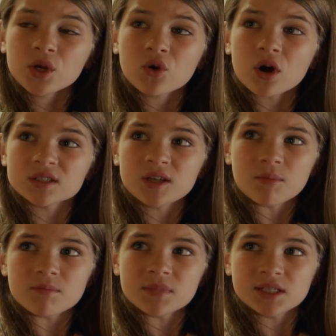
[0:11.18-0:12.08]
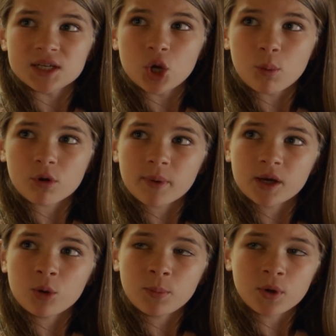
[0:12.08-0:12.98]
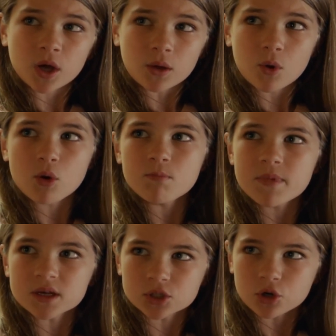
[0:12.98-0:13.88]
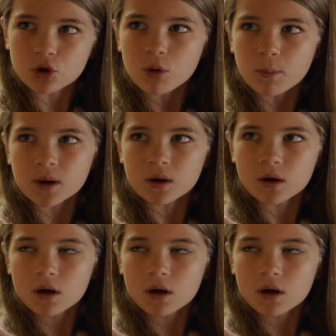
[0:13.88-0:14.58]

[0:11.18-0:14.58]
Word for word: crossed out Missy Cooper in my notebook and wrote Mr. Cooper.